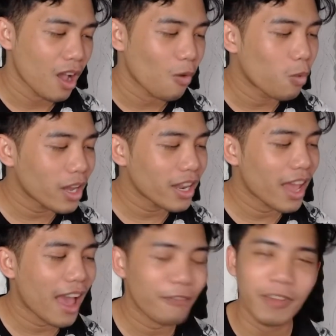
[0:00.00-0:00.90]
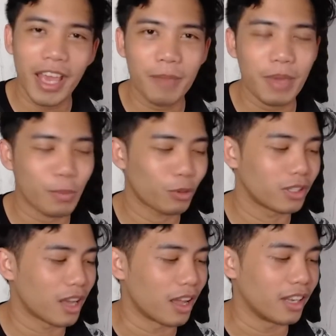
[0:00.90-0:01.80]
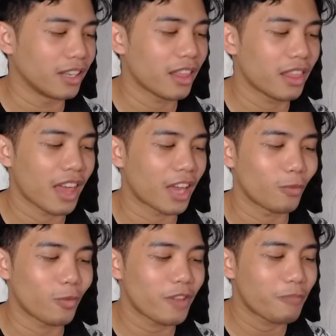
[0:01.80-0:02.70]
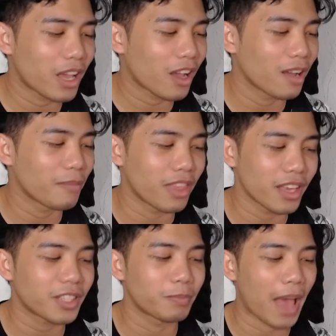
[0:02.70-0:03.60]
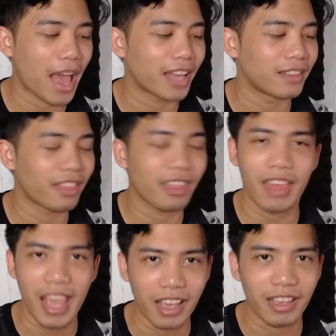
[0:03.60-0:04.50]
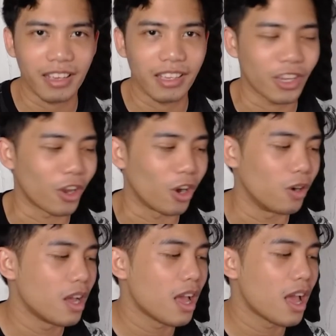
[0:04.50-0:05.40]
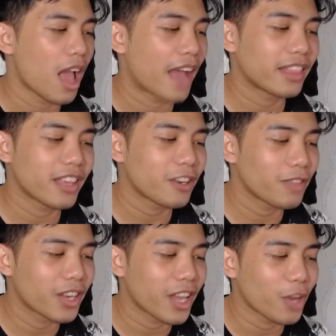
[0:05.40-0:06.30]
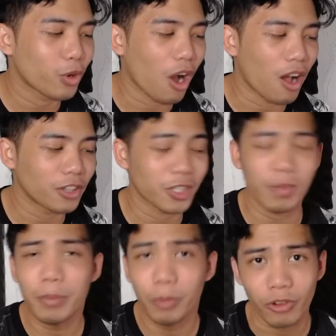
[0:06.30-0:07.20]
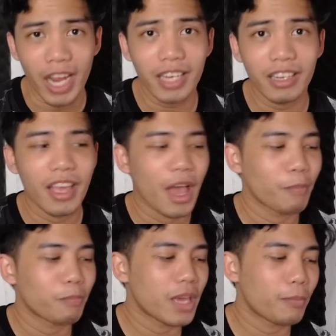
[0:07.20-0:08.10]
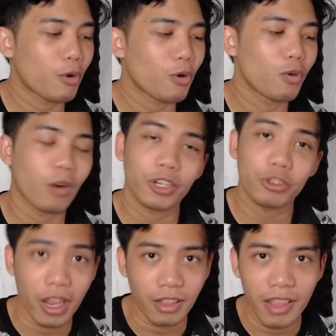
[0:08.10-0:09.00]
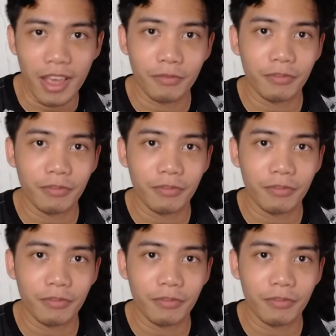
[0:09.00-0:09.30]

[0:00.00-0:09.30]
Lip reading: What have gay people done that we've become this bad thing, you know? At the end of the day, we're all just people, right? People who are trying to live.